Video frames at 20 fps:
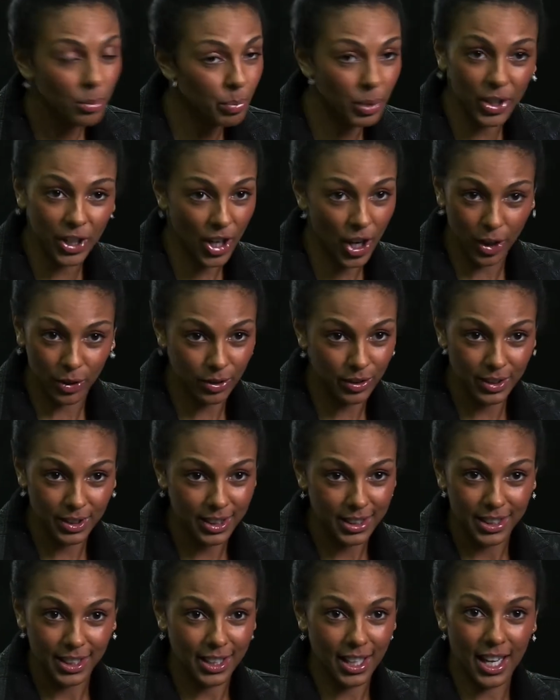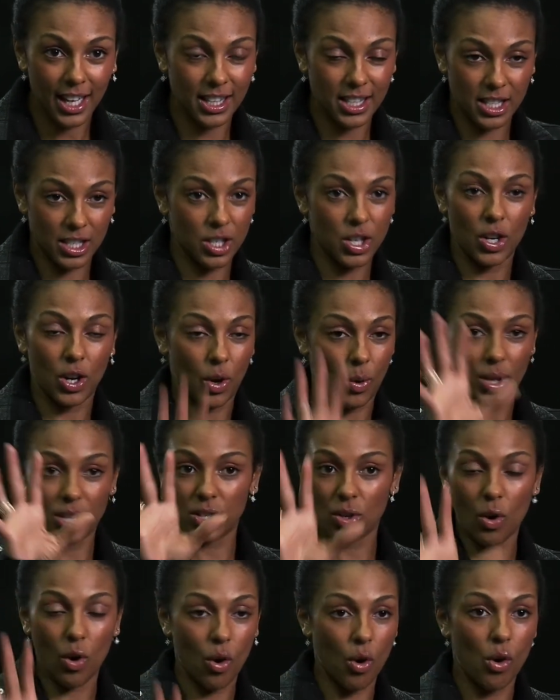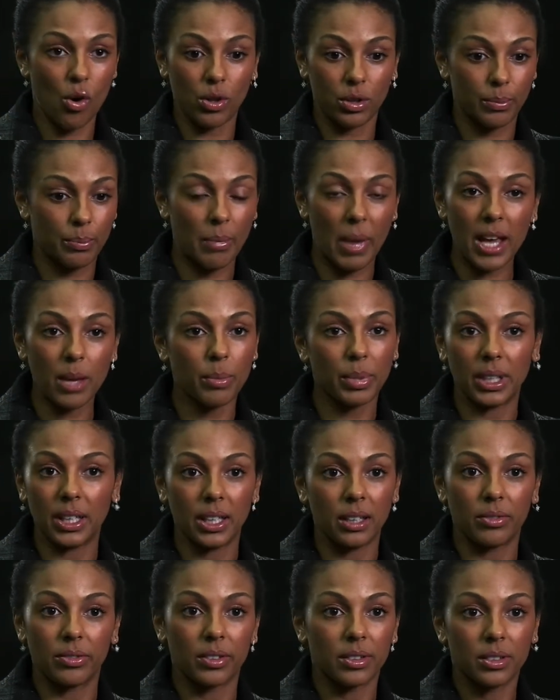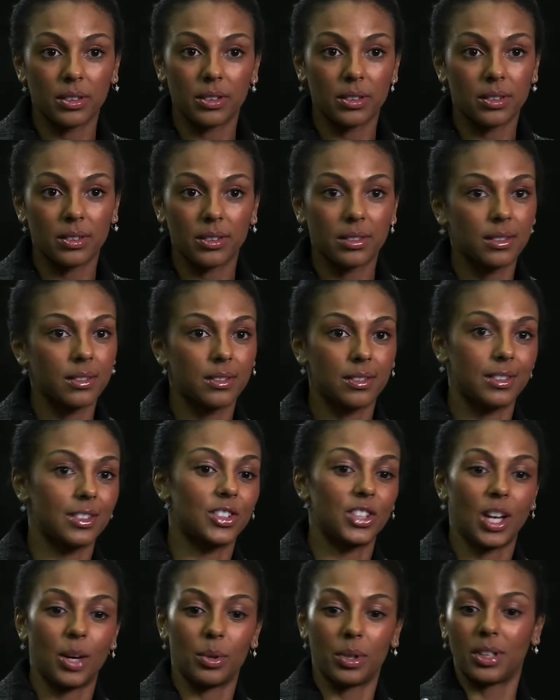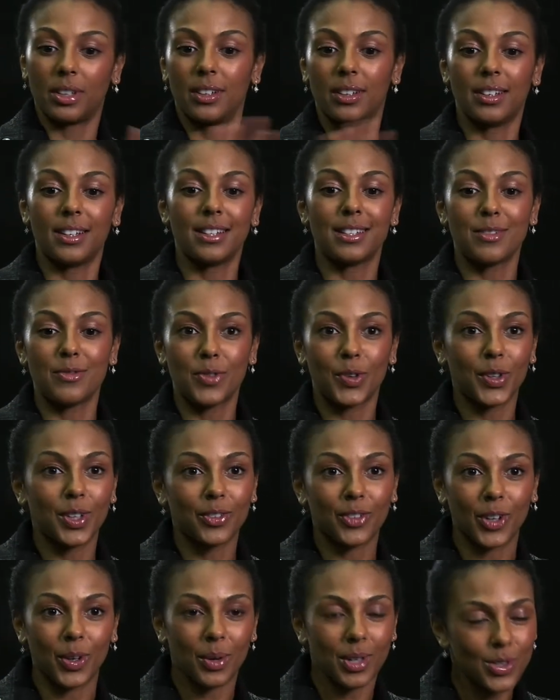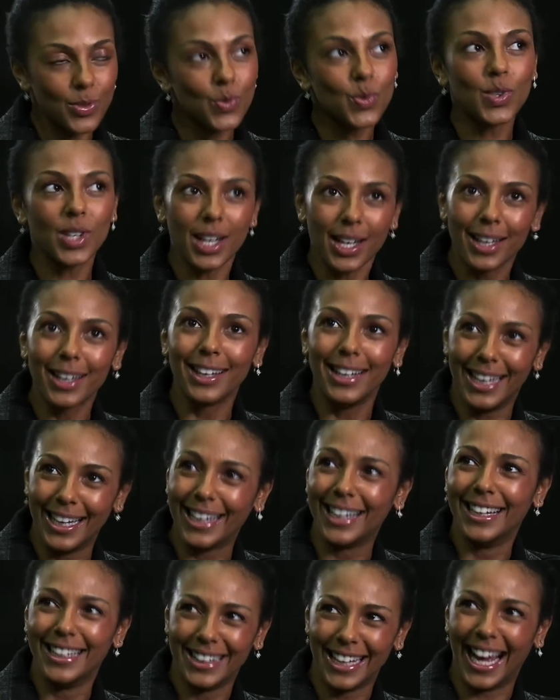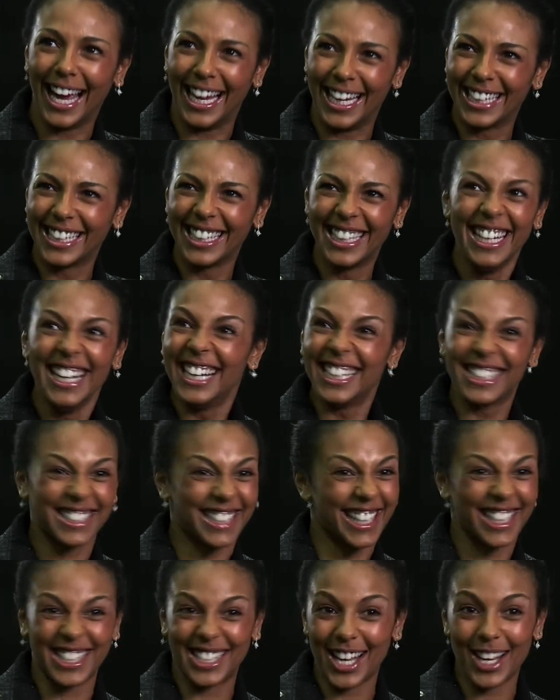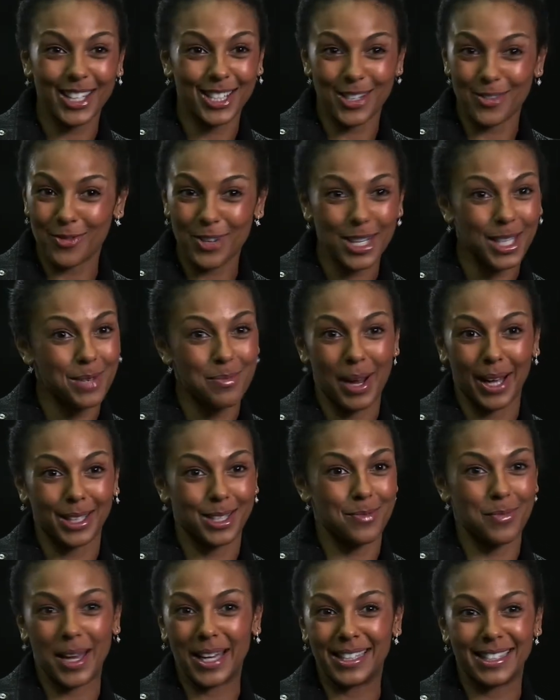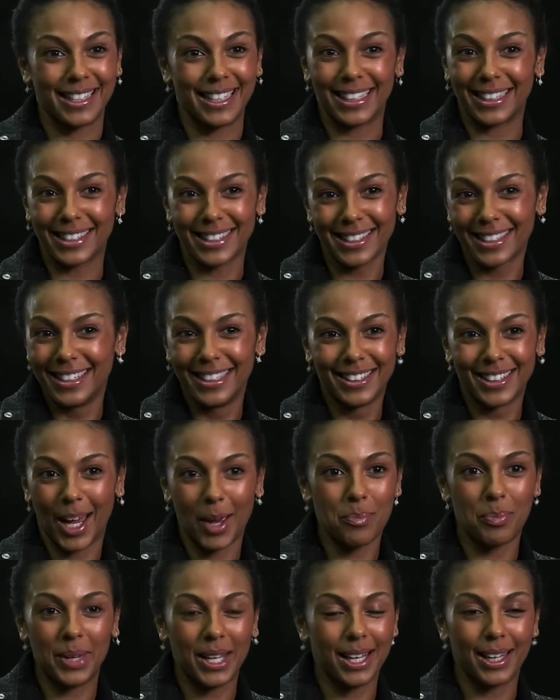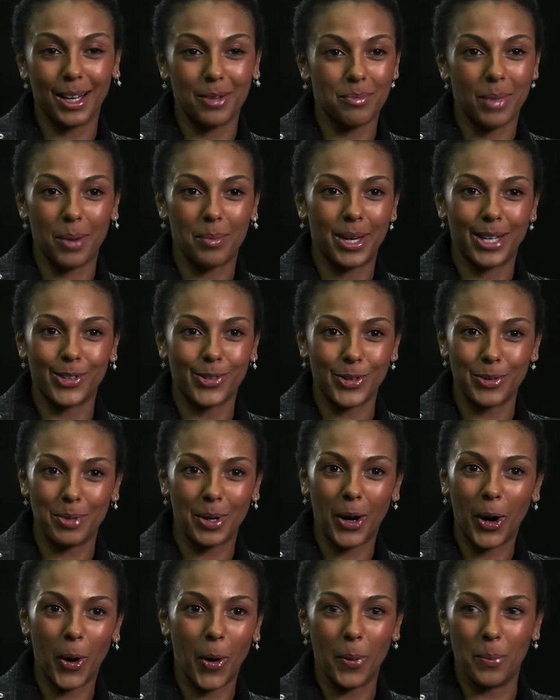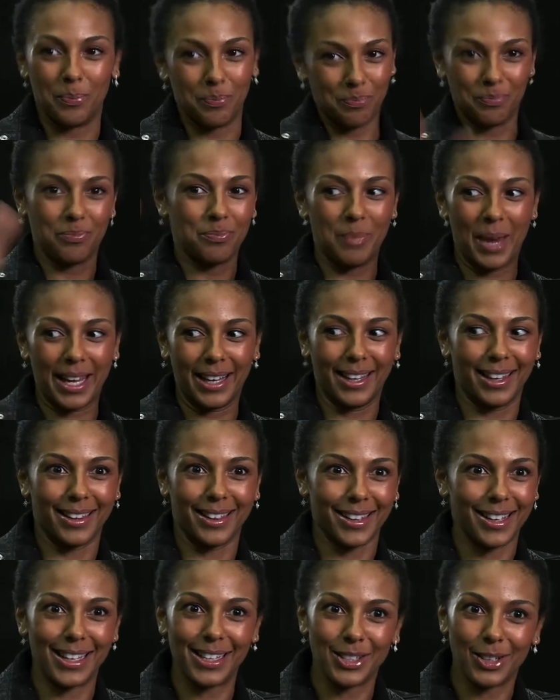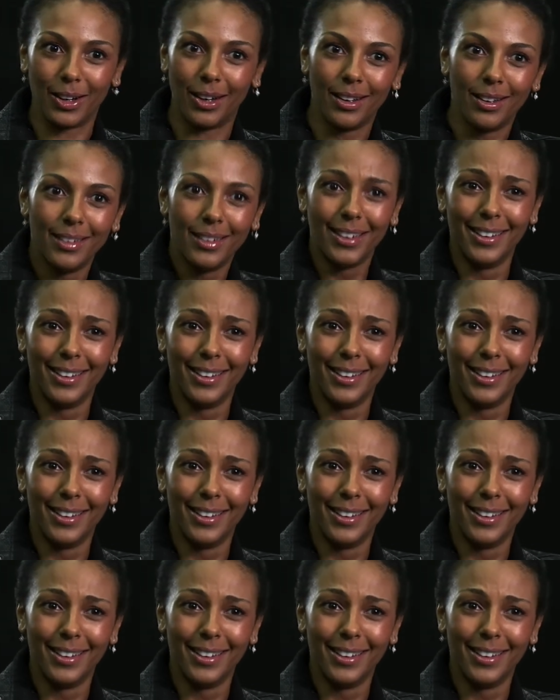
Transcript: But no, it's, you know, it's all make-believe the shower curtain is in front of you. It's really like, it's, it takes it really back to basics, like being in my bedroom at home making theatre.